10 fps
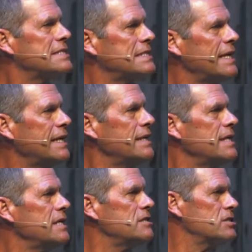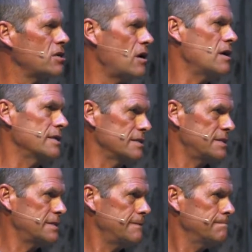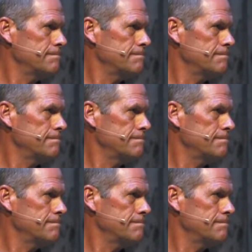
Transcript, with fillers: sing these songs.